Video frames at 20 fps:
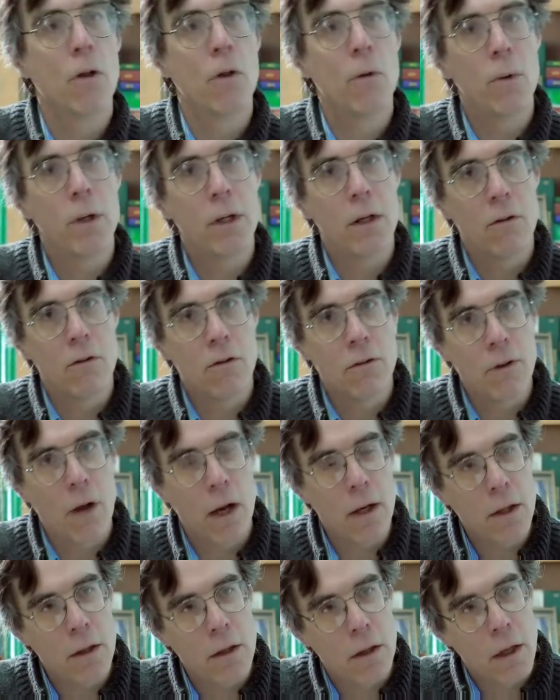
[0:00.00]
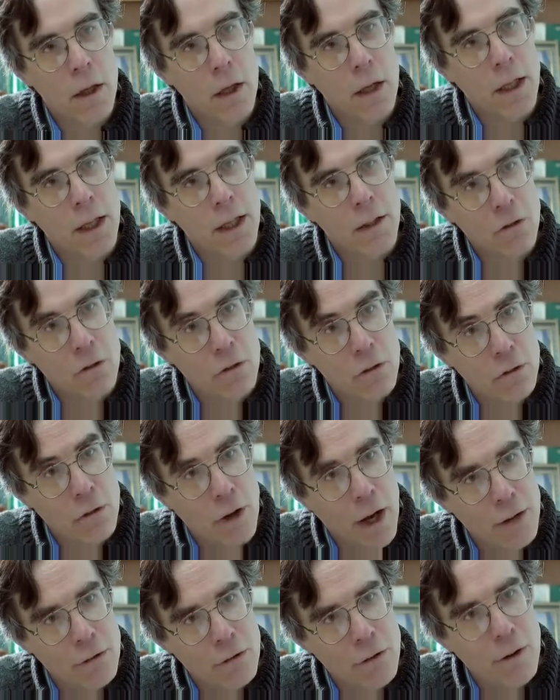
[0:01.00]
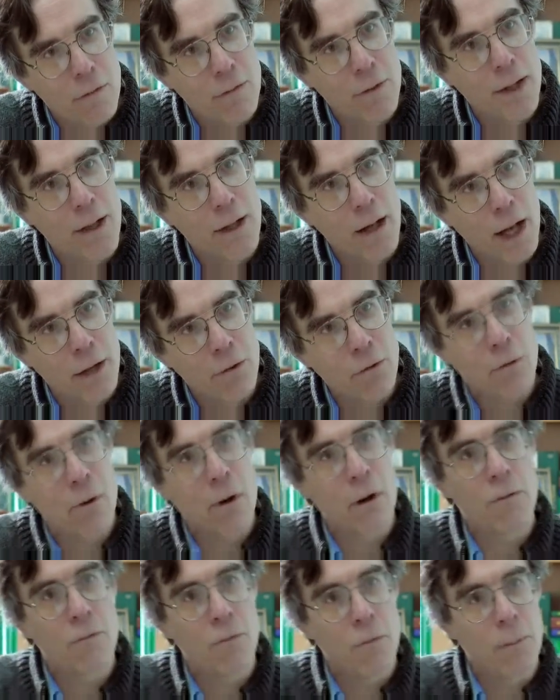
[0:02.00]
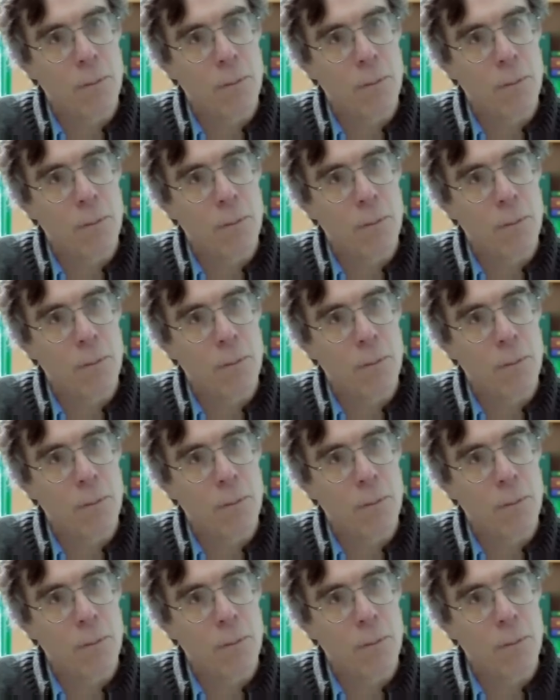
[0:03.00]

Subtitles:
that we can study the injection of the electron from